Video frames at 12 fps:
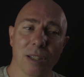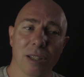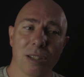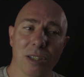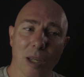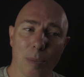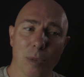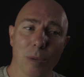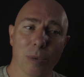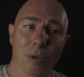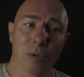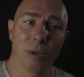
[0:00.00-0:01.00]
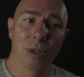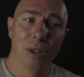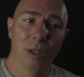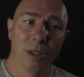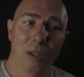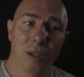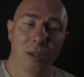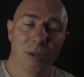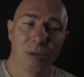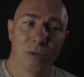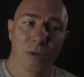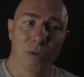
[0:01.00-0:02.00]
acceptable
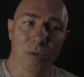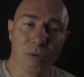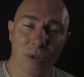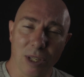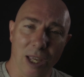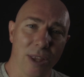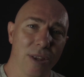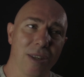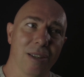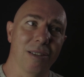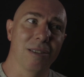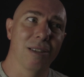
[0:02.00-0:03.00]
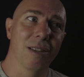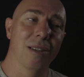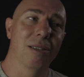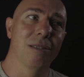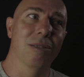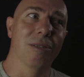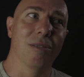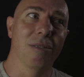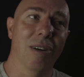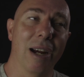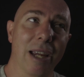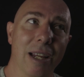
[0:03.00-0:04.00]
to say things that
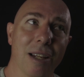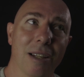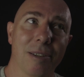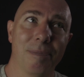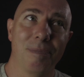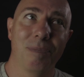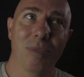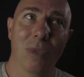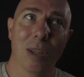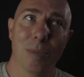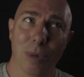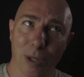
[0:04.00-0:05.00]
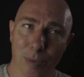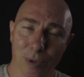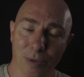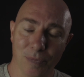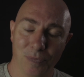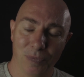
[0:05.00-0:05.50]
degrade people.